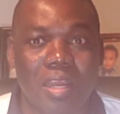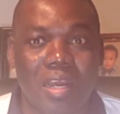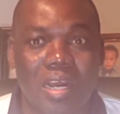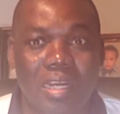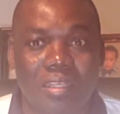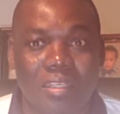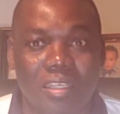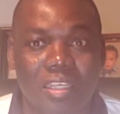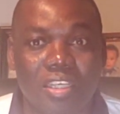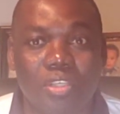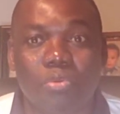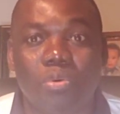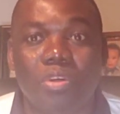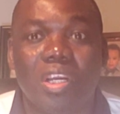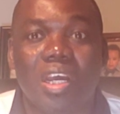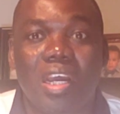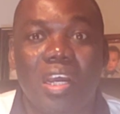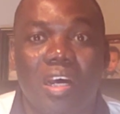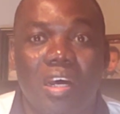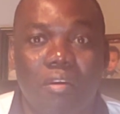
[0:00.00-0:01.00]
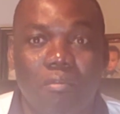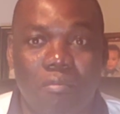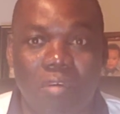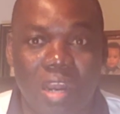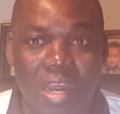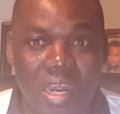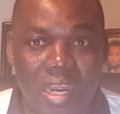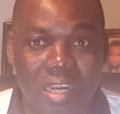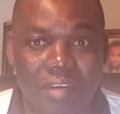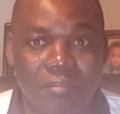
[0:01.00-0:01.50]
at least when I
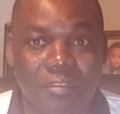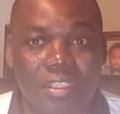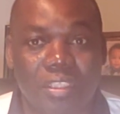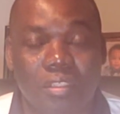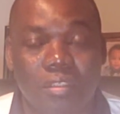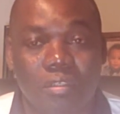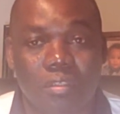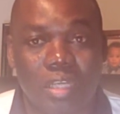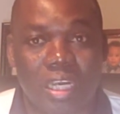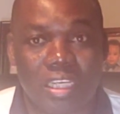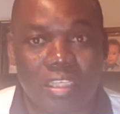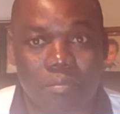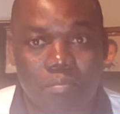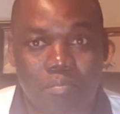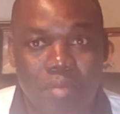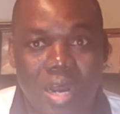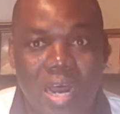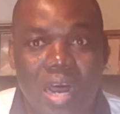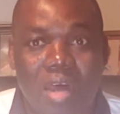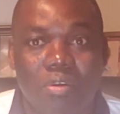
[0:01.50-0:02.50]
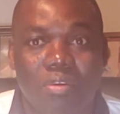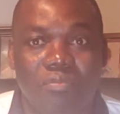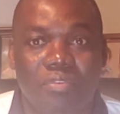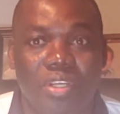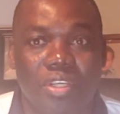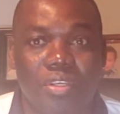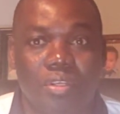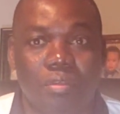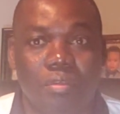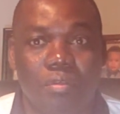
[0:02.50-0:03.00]
arrived as part of
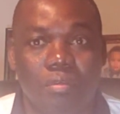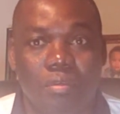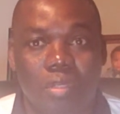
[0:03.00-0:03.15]
the